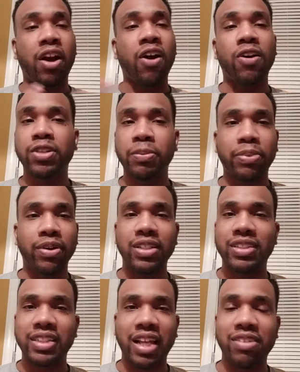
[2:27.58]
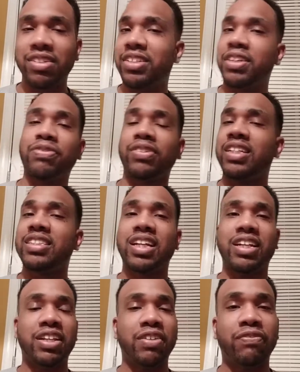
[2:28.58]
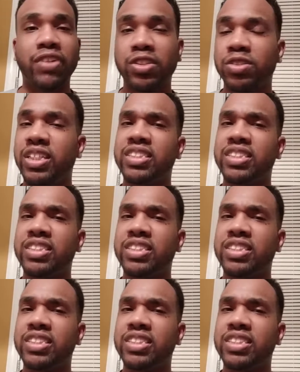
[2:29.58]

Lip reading: all the bullets sounded different. They sounded individual.